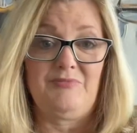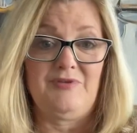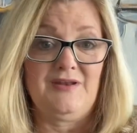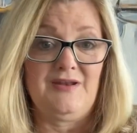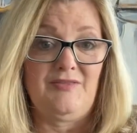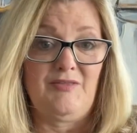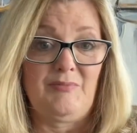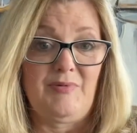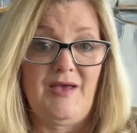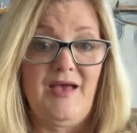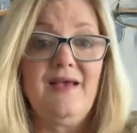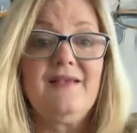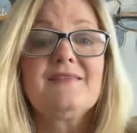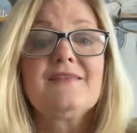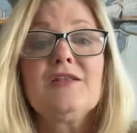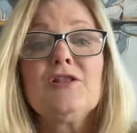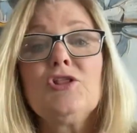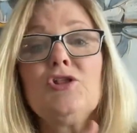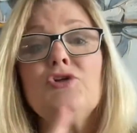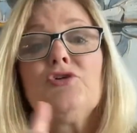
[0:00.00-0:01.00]
in the past
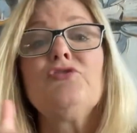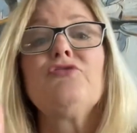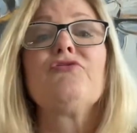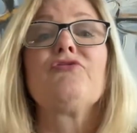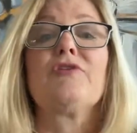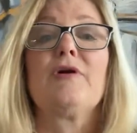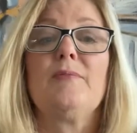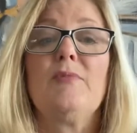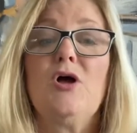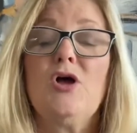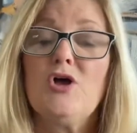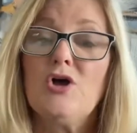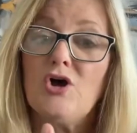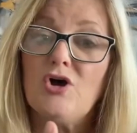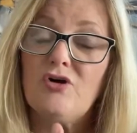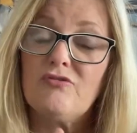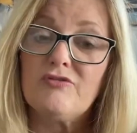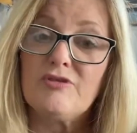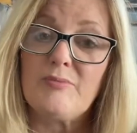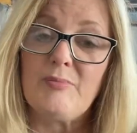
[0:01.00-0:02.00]
and learned from
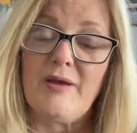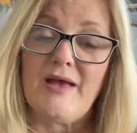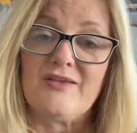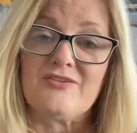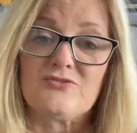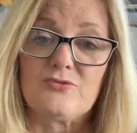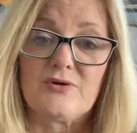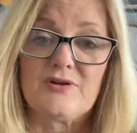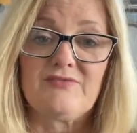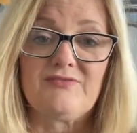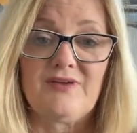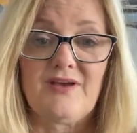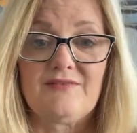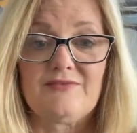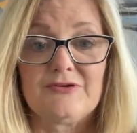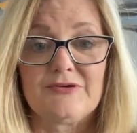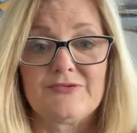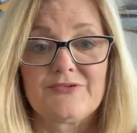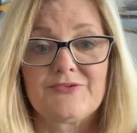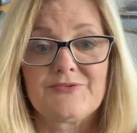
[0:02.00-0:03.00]
over the past 25
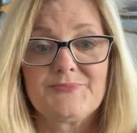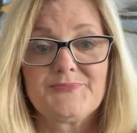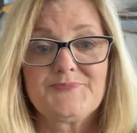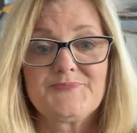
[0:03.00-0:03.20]
years.